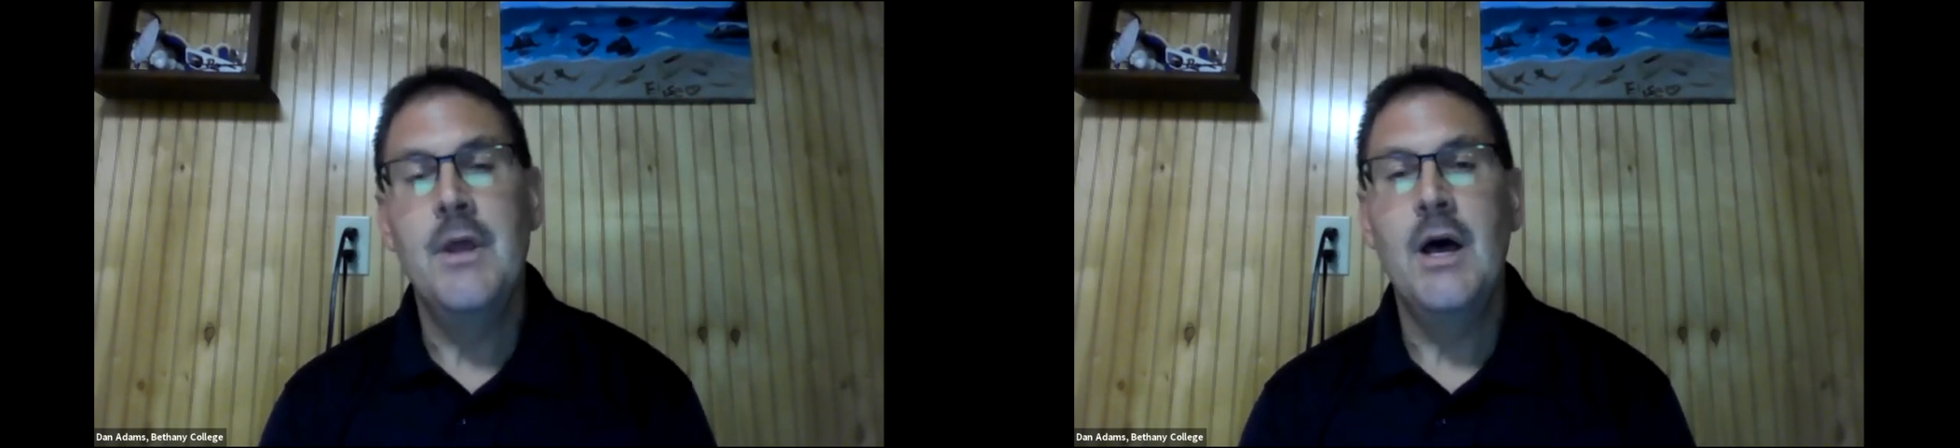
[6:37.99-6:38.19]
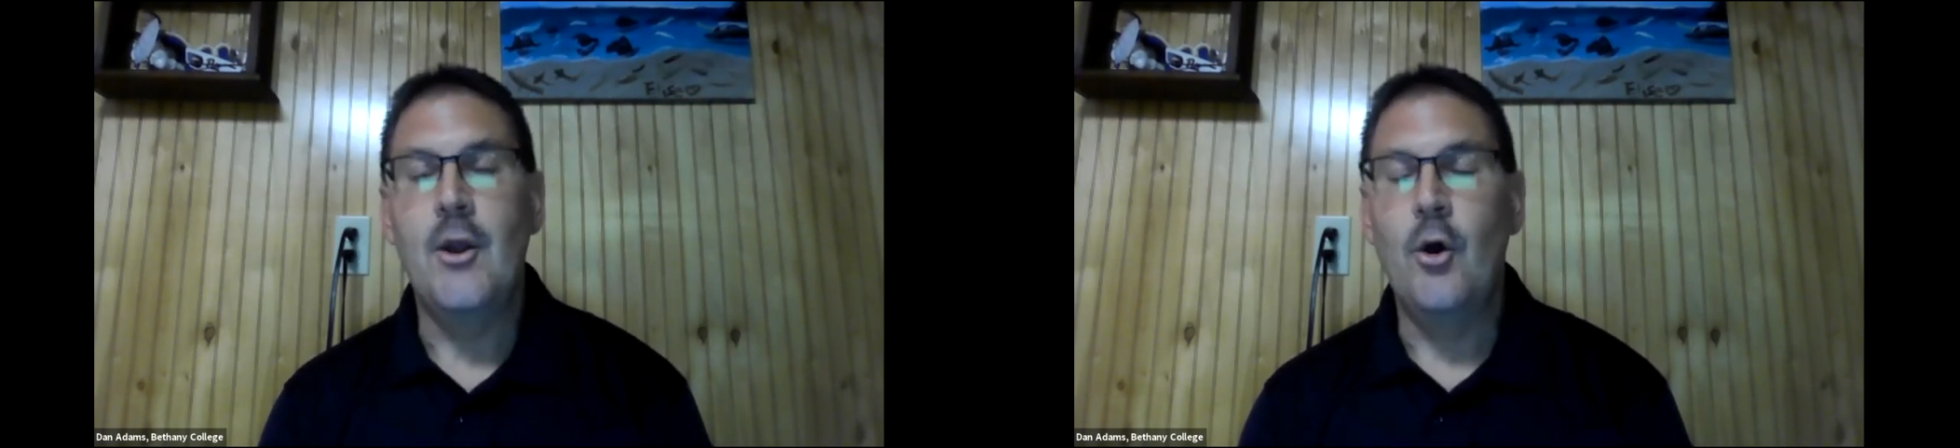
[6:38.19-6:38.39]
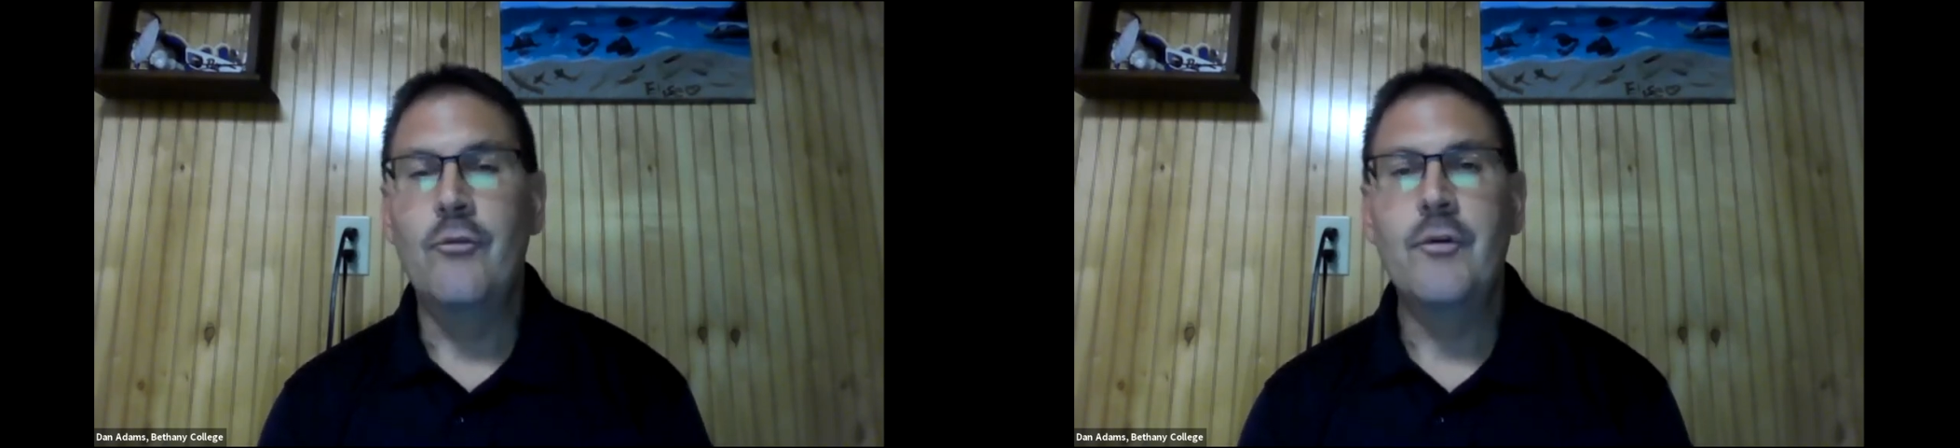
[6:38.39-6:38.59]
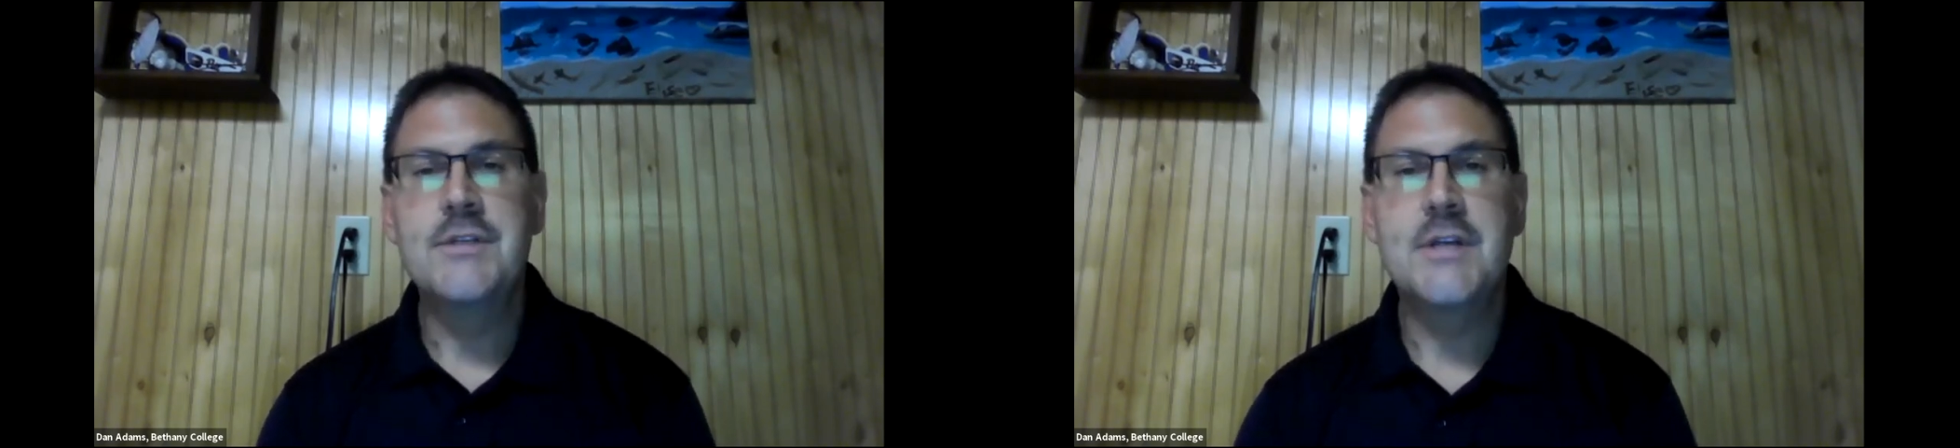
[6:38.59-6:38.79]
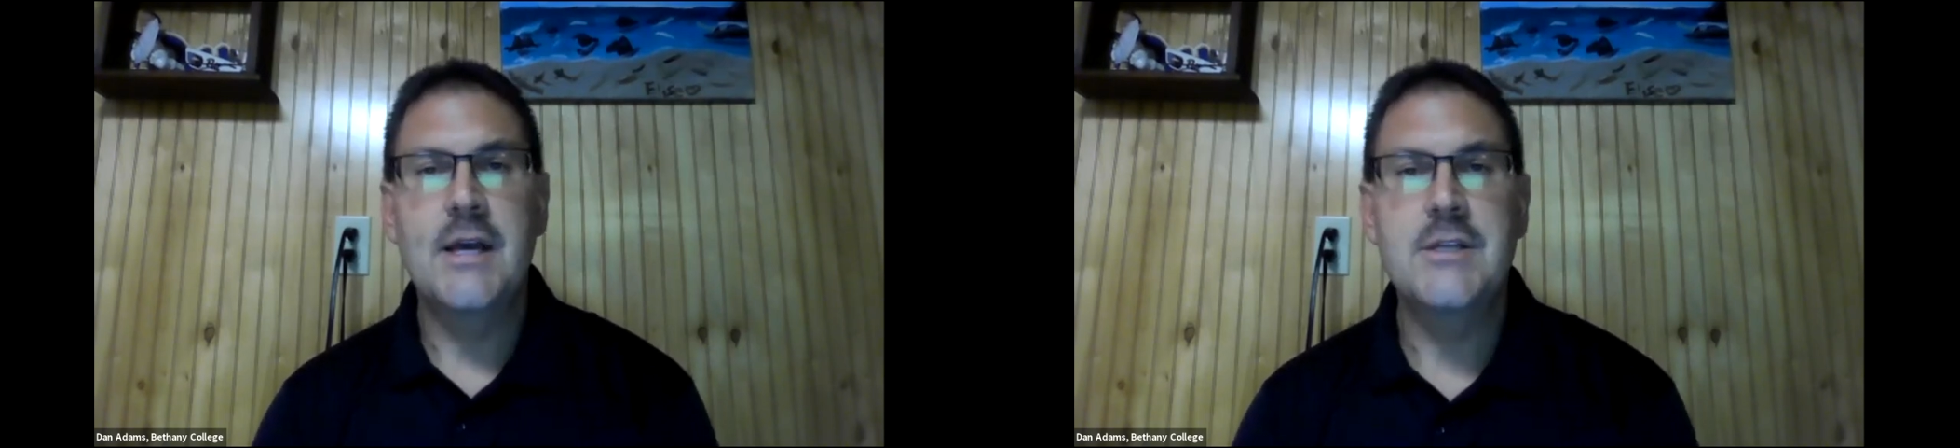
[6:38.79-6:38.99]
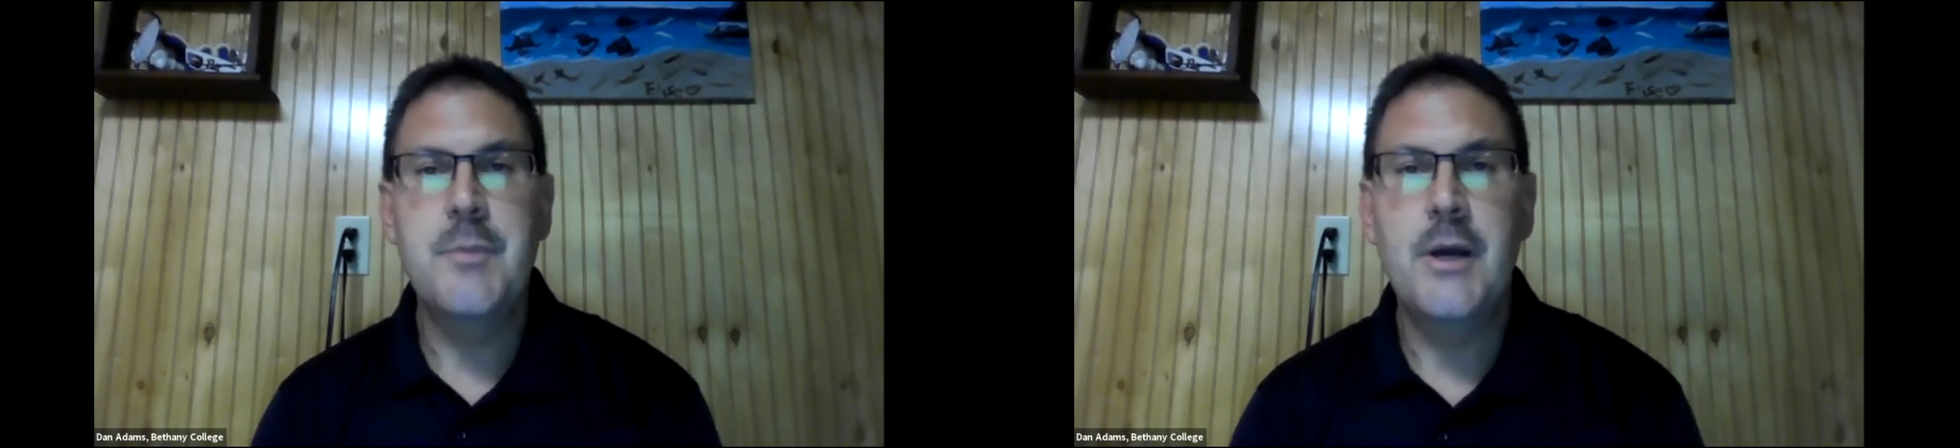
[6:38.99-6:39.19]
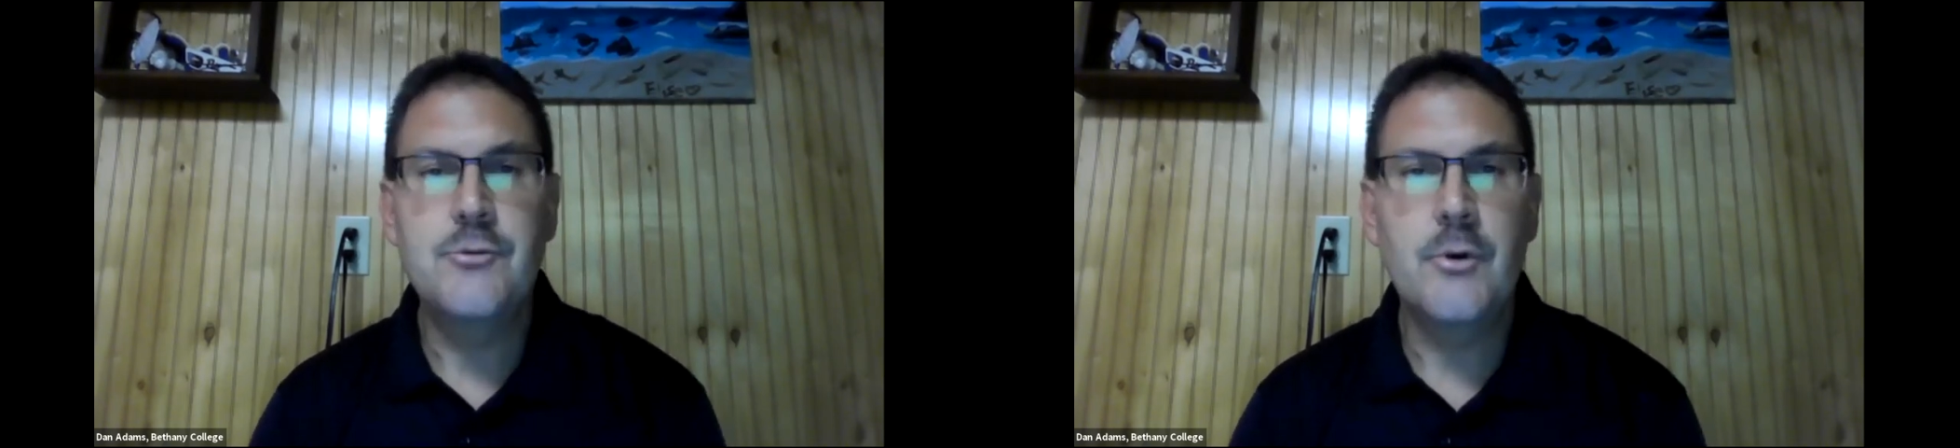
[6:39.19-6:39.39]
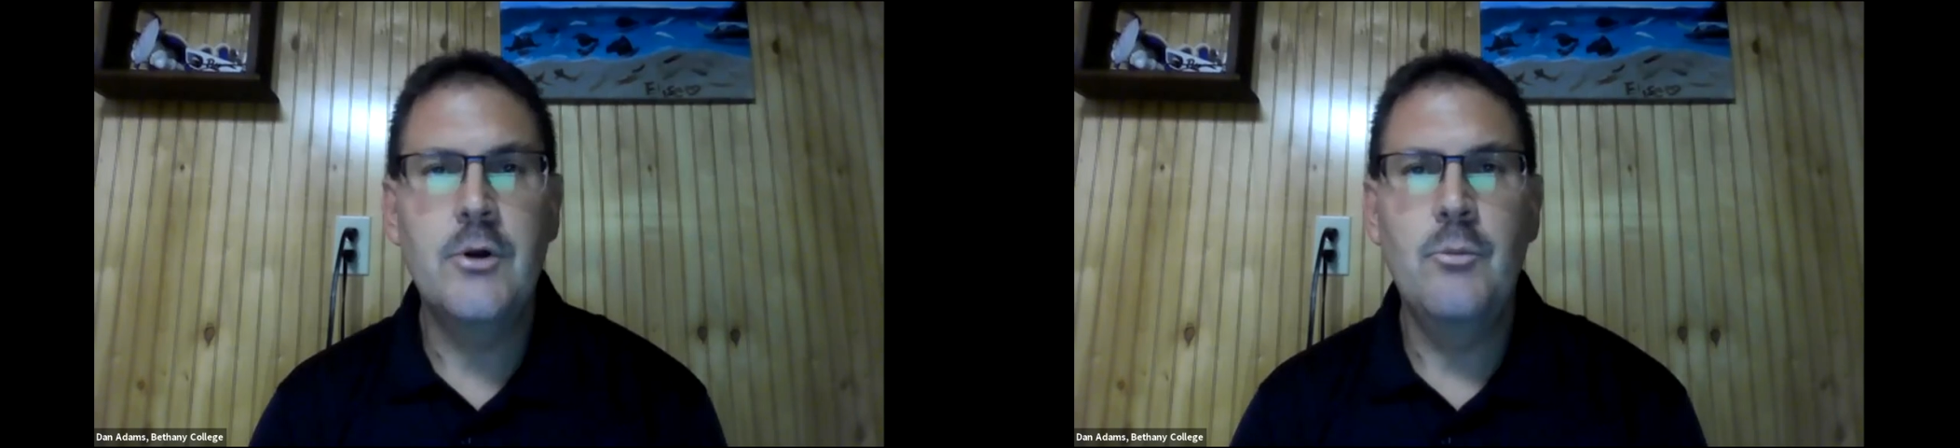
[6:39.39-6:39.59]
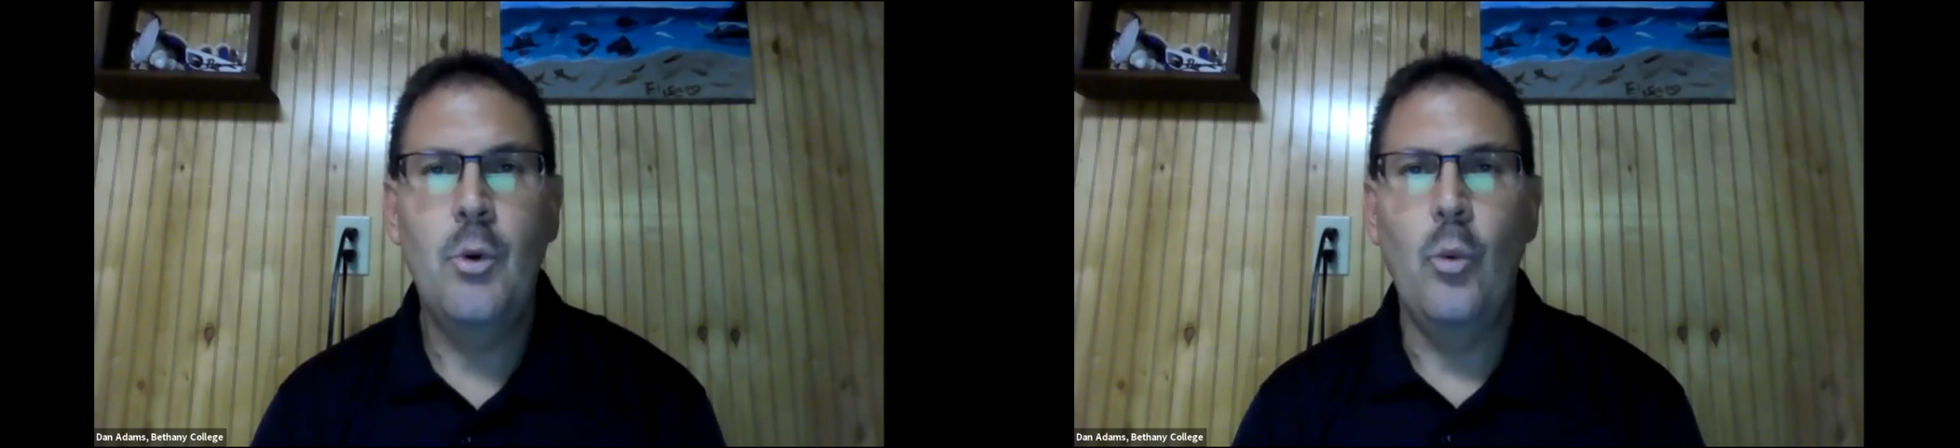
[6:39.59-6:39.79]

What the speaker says: an oversized bedroom